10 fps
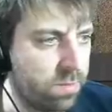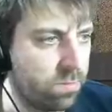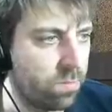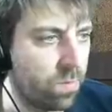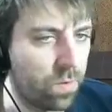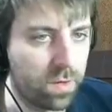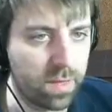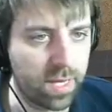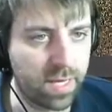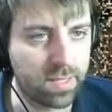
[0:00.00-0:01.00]
more of
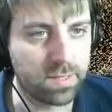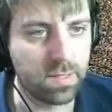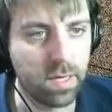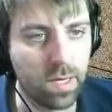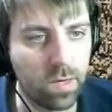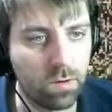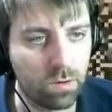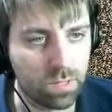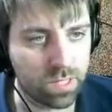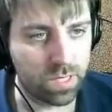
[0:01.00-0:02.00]
these
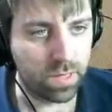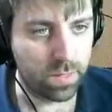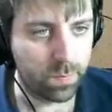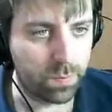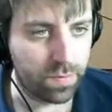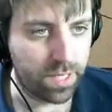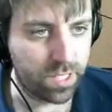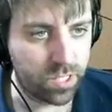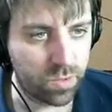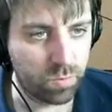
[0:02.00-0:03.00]
also, the
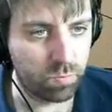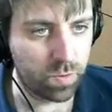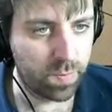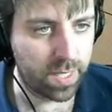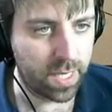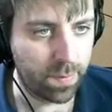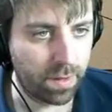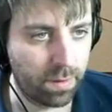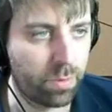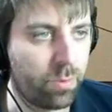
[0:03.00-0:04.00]
bridge will be
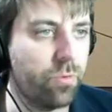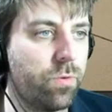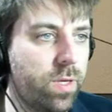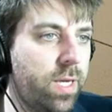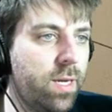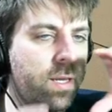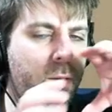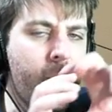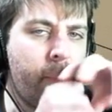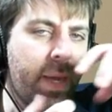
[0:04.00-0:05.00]
coming through here, and I
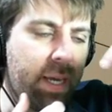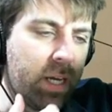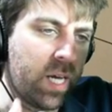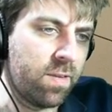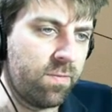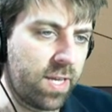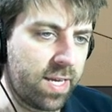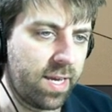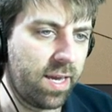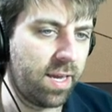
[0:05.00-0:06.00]
might make it kind of
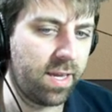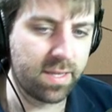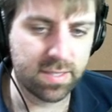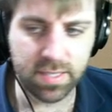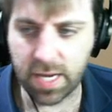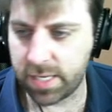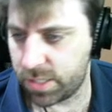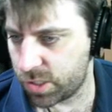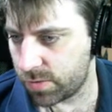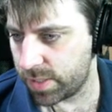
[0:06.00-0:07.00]
like a Star
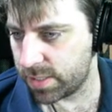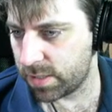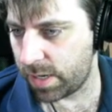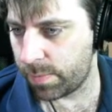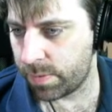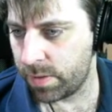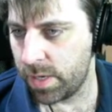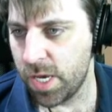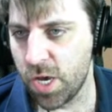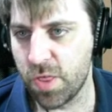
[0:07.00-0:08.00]
Destroyer type
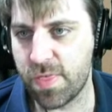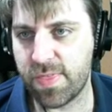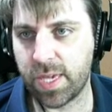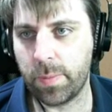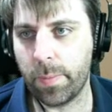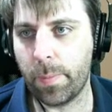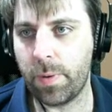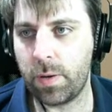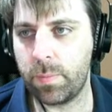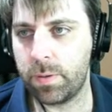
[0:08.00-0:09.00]
thingy with
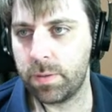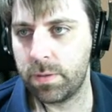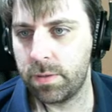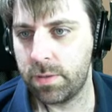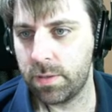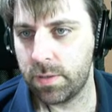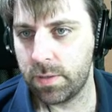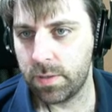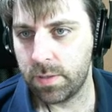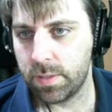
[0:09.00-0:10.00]
bob.
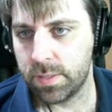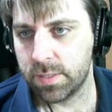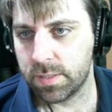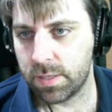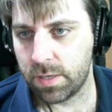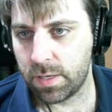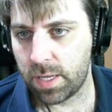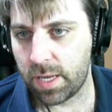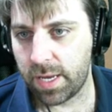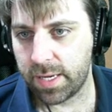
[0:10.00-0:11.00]
So,
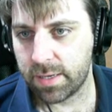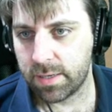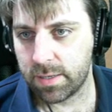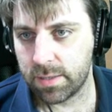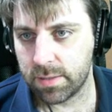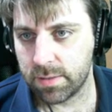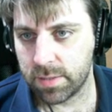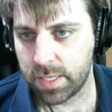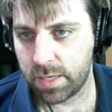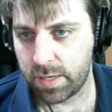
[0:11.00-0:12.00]
like,
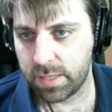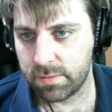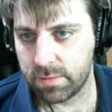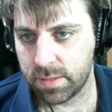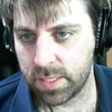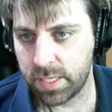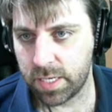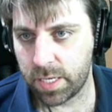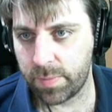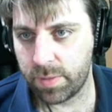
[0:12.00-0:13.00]
can I, you
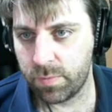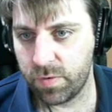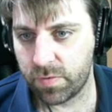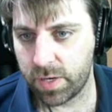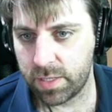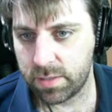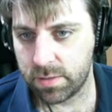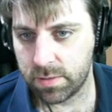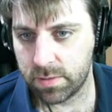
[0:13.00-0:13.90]
gonna let me move around?